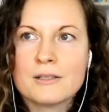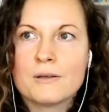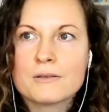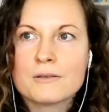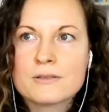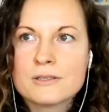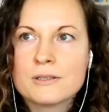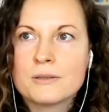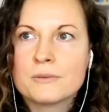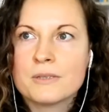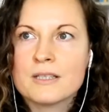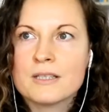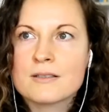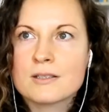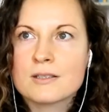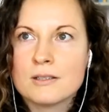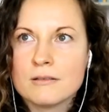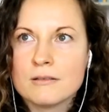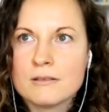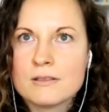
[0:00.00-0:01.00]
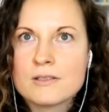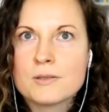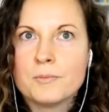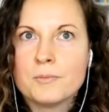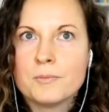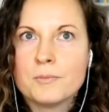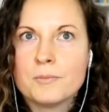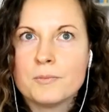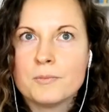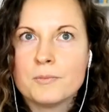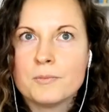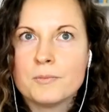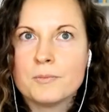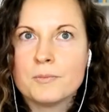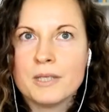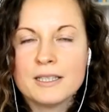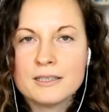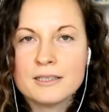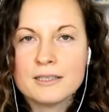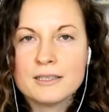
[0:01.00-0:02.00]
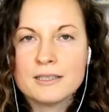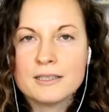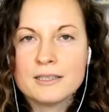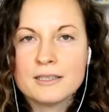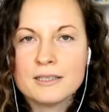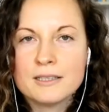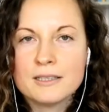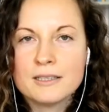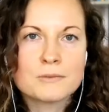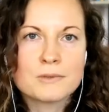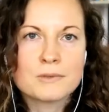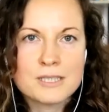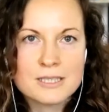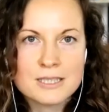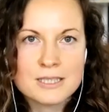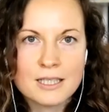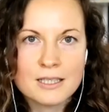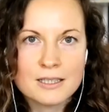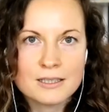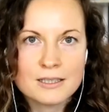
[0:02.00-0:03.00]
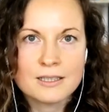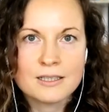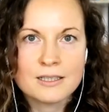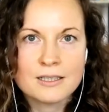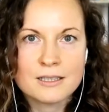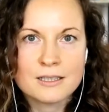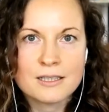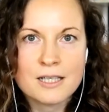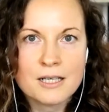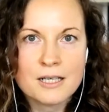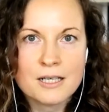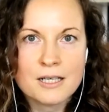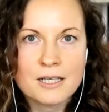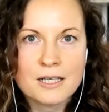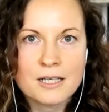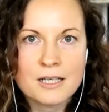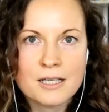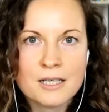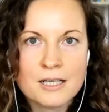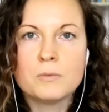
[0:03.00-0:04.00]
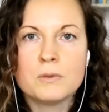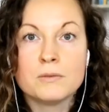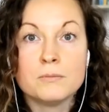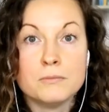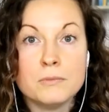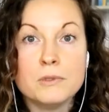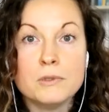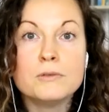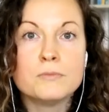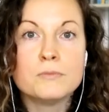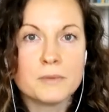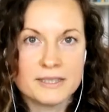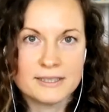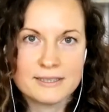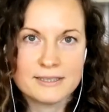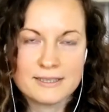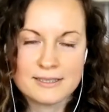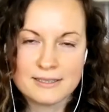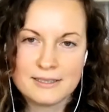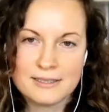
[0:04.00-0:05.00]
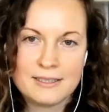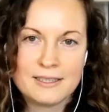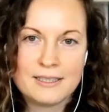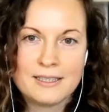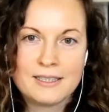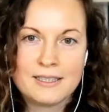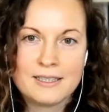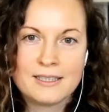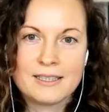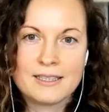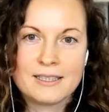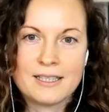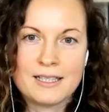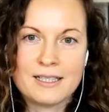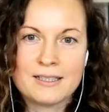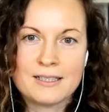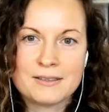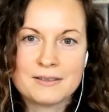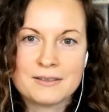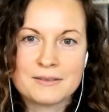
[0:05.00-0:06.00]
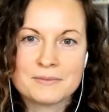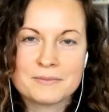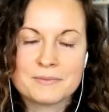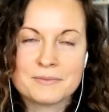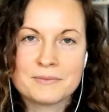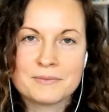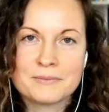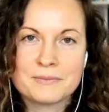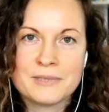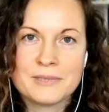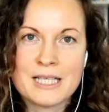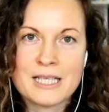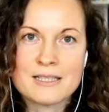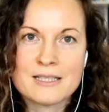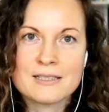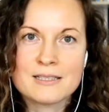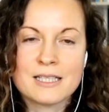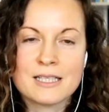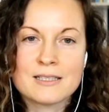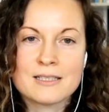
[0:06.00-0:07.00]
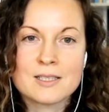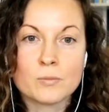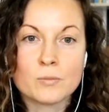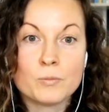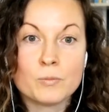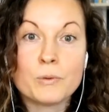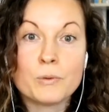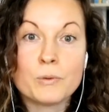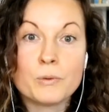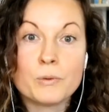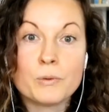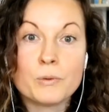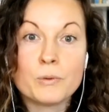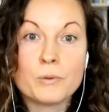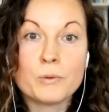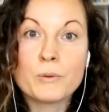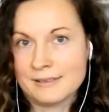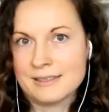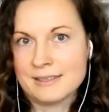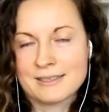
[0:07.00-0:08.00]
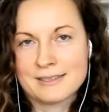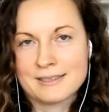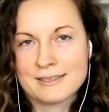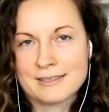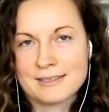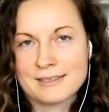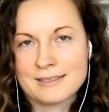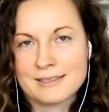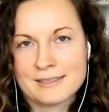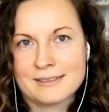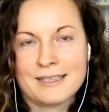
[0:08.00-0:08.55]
And also, it's good to be in it now, where we're seeing a kind of a global movement um, that's that's supporting this.